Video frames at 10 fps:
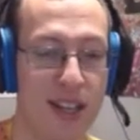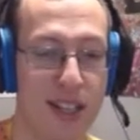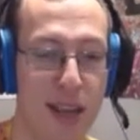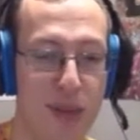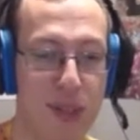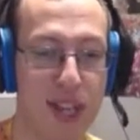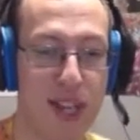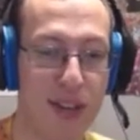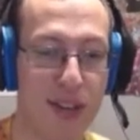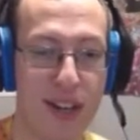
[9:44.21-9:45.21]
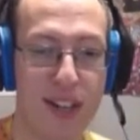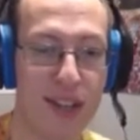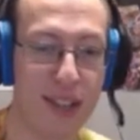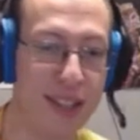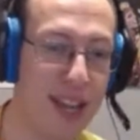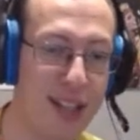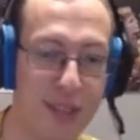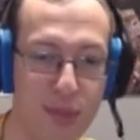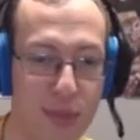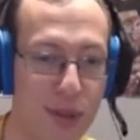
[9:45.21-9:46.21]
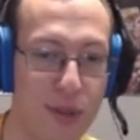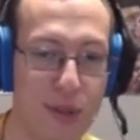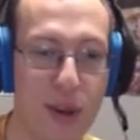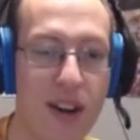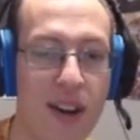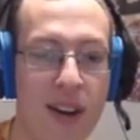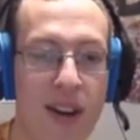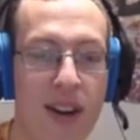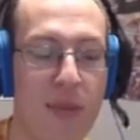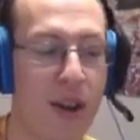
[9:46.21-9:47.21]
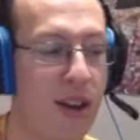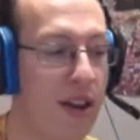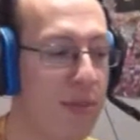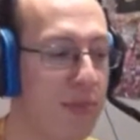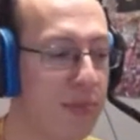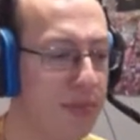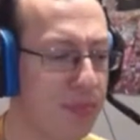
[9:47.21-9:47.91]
game setting or anything like that. Swear. But